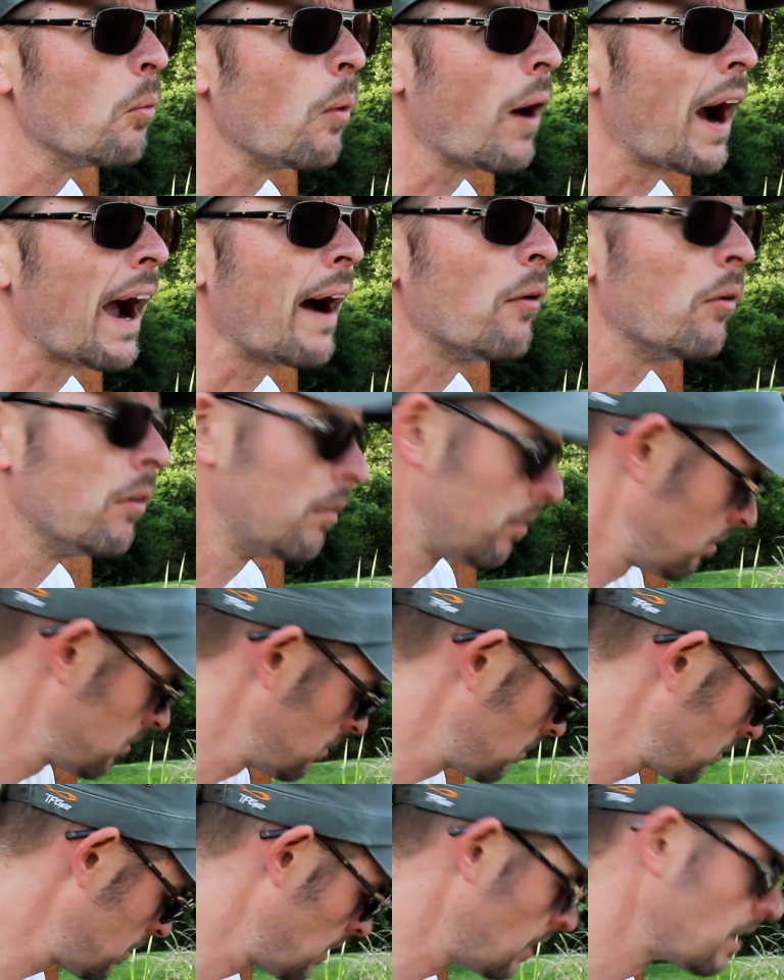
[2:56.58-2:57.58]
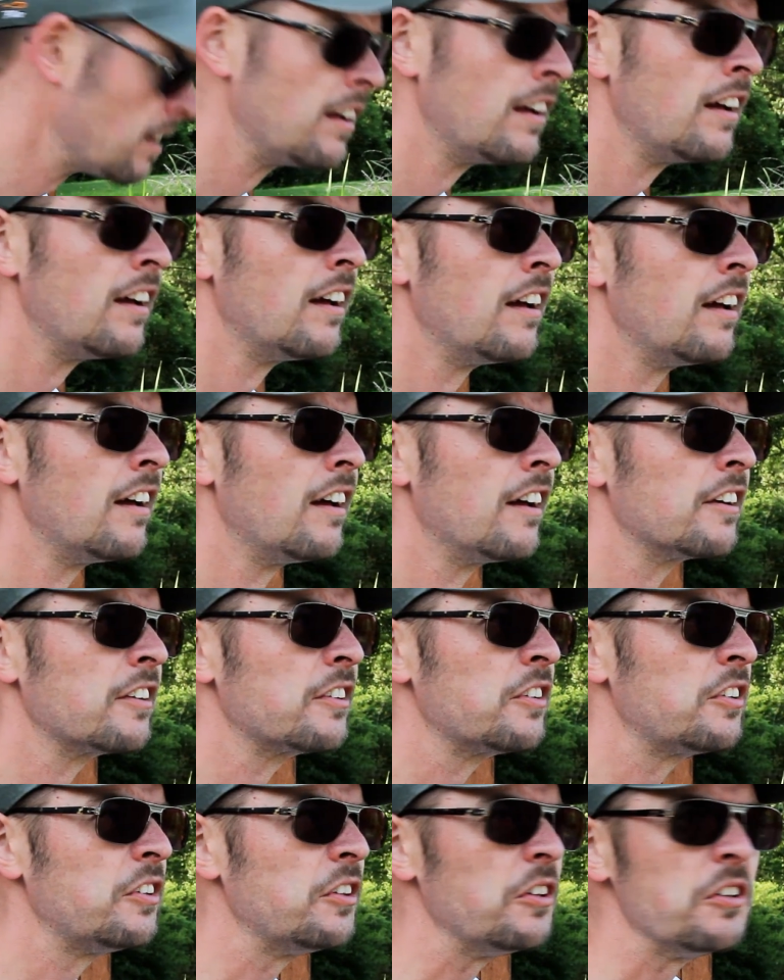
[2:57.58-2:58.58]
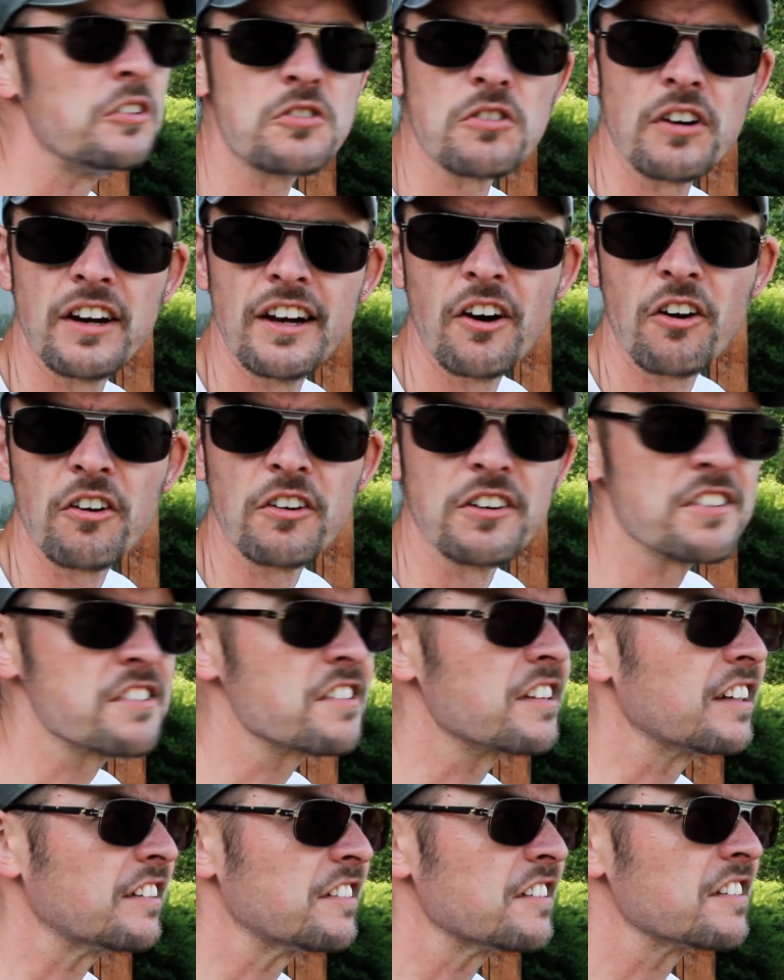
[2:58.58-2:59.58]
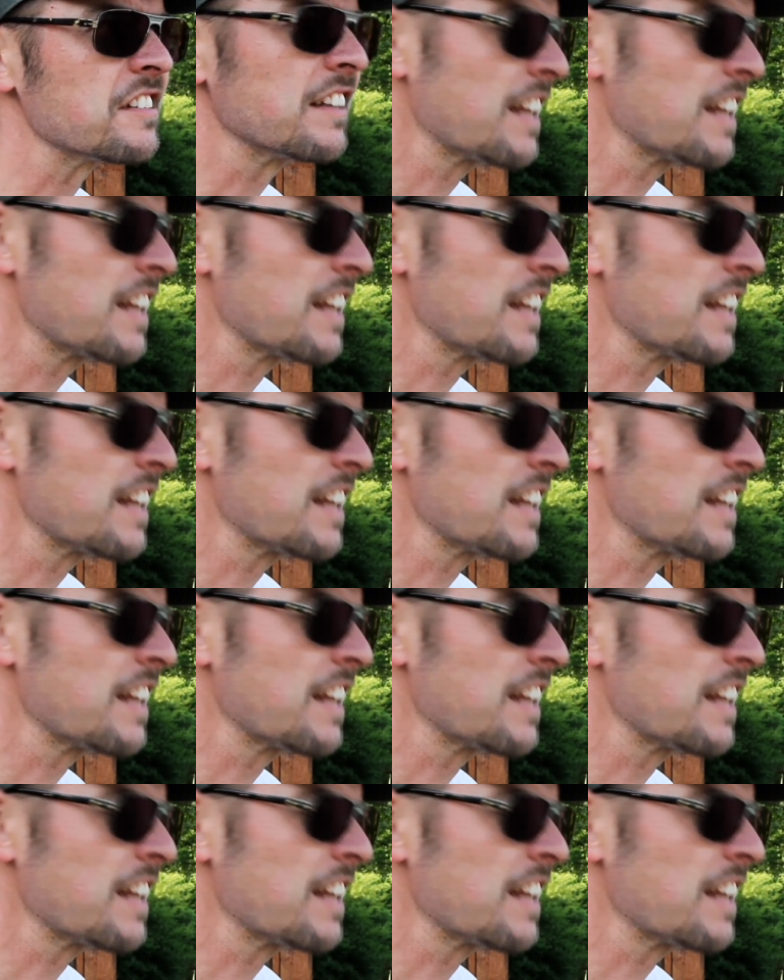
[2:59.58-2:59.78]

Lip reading: Wow. Huge great orange thing just